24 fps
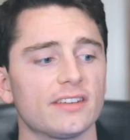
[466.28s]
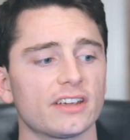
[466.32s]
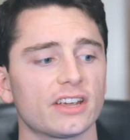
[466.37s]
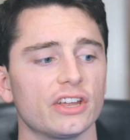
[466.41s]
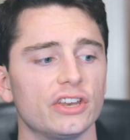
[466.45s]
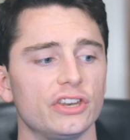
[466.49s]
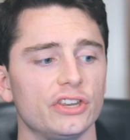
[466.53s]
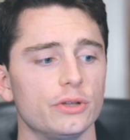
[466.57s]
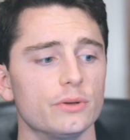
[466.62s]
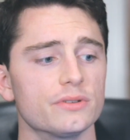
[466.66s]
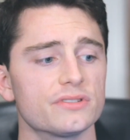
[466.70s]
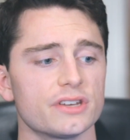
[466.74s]
it
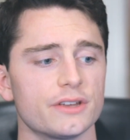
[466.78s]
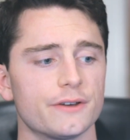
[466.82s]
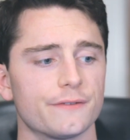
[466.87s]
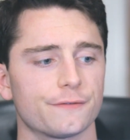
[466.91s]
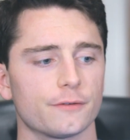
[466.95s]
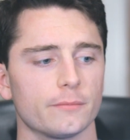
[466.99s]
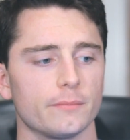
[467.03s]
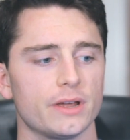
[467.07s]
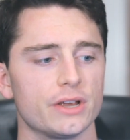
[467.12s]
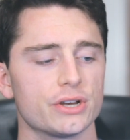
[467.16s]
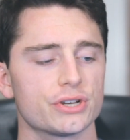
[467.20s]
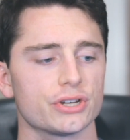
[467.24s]
can use
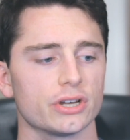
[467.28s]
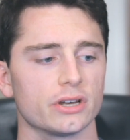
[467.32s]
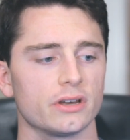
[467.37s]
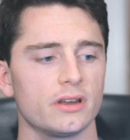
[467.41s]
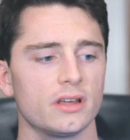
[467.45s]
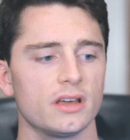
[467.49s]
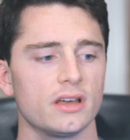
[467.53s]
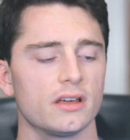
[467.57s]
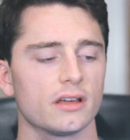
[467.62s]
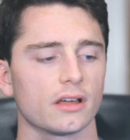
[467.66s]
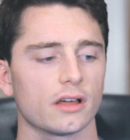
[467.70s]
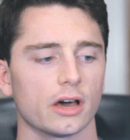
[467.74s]
information,
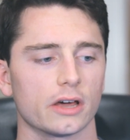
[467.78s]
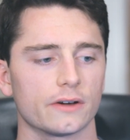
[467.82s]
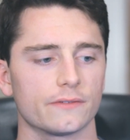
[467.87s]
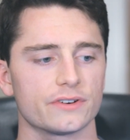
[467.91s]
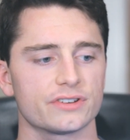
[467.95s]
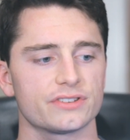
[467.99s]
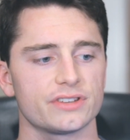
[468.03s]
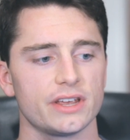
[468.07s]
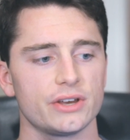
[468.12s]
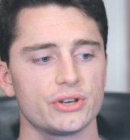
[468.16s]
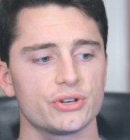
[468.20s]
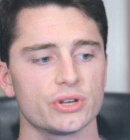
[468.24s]

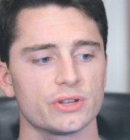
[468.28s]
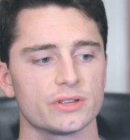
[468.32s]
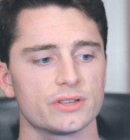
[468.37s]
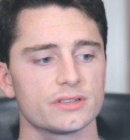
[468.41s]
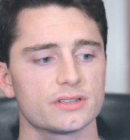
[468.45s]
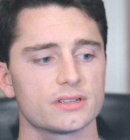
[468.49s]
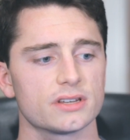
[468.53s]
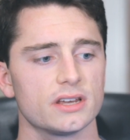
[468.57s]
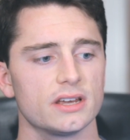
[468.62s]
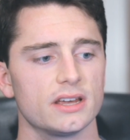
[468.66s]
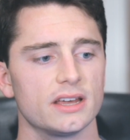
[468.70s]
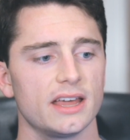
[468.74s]
conversations,